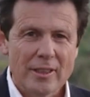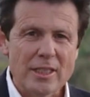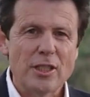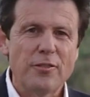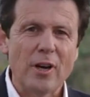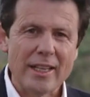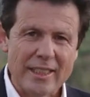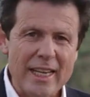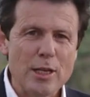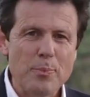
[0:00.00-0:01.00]
and to find
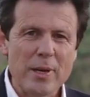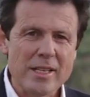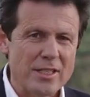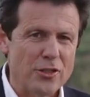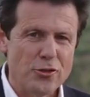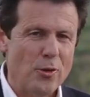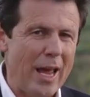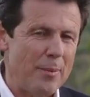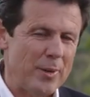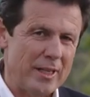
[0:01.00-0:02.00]
inner peace and true
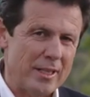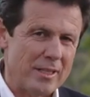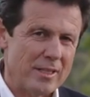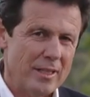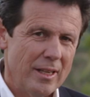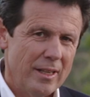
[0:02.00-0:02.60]
happiness,